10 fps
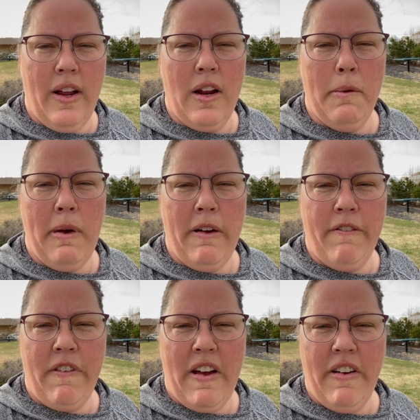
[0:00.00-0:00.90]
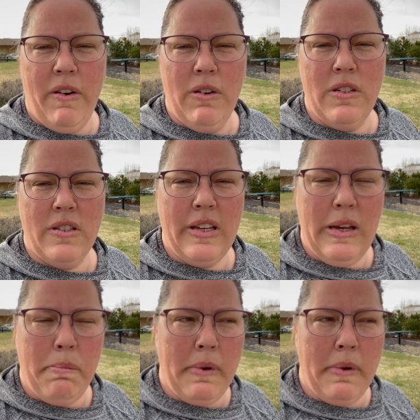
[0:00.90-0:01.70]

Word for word: on about five hours sleep